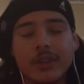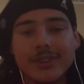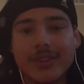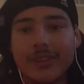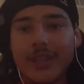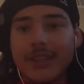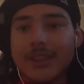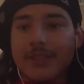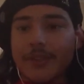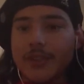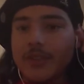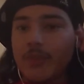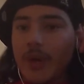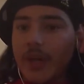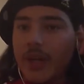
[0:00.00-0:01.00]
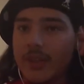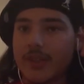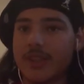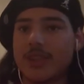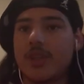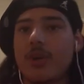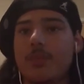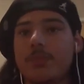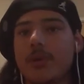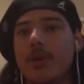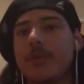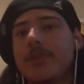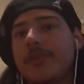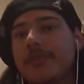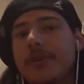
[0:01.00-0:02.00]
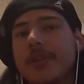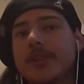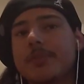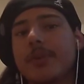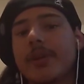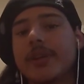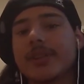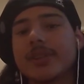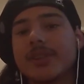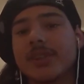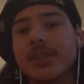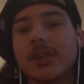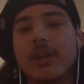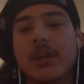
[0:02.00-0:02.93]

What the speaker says: So that's the reason why I got this GoPro in the first place.